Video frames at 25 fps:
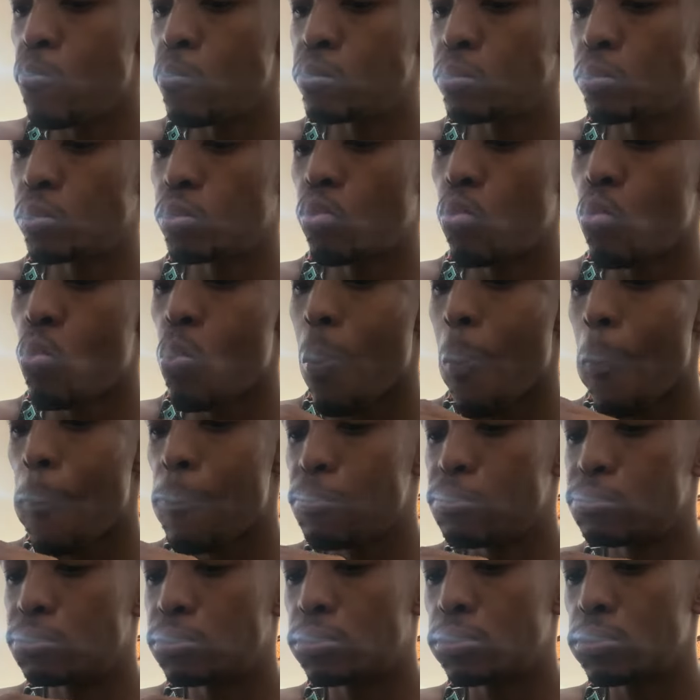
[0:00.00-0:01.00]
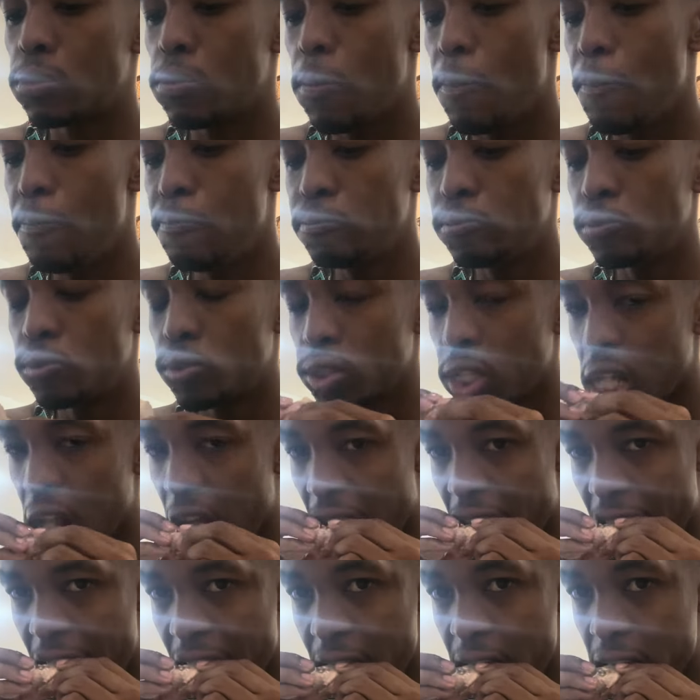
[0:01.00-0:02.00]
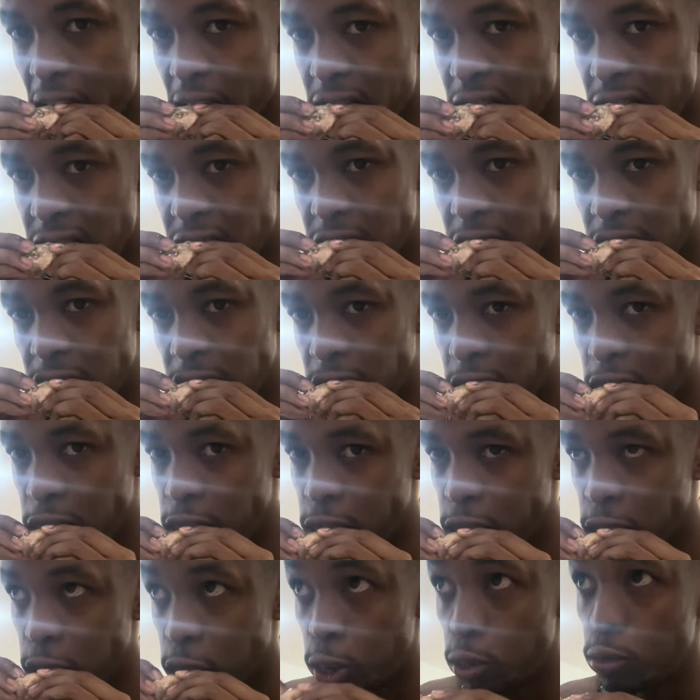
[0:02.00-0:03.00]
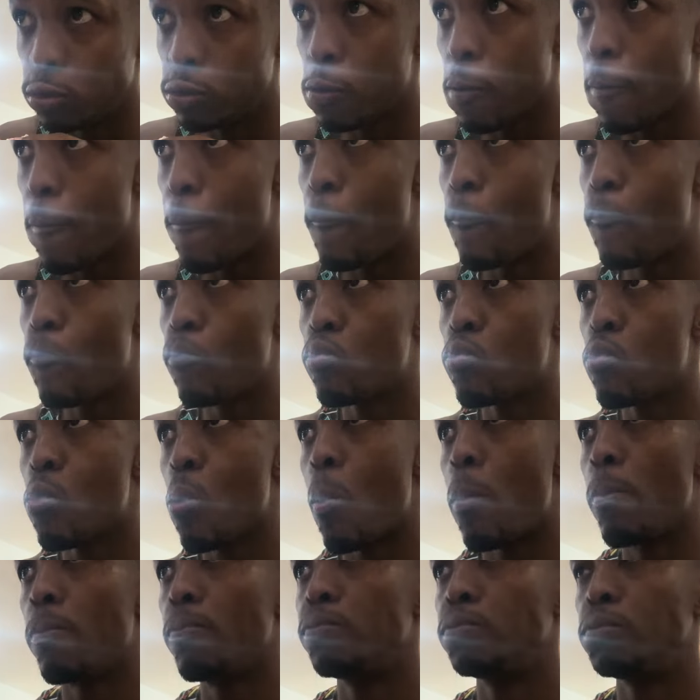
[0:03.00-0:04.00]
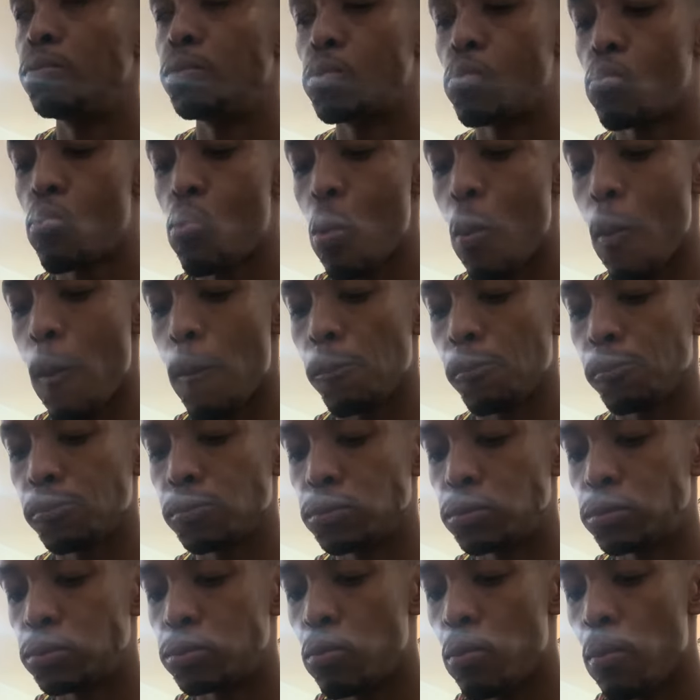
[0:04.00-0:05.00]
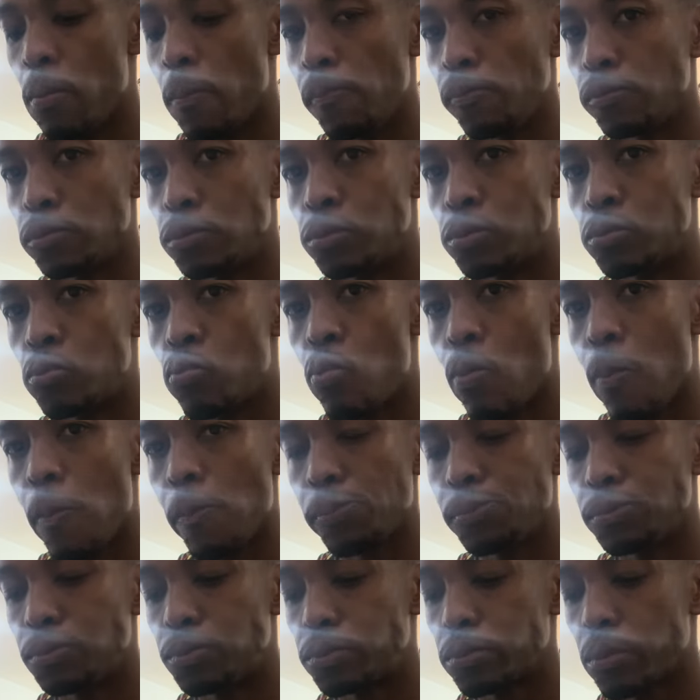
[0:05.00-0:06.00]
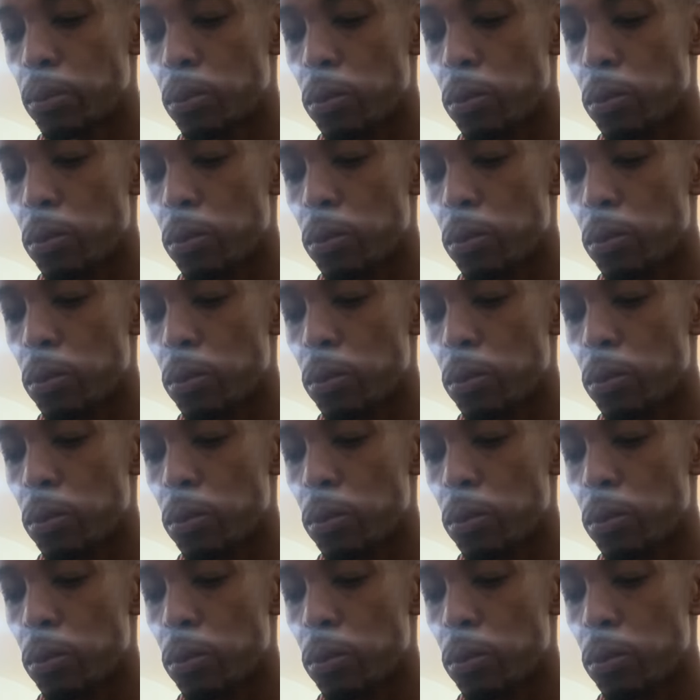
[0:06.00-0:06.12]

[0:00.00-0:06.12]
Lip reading: cost for food, they'll total about $200 to $300 just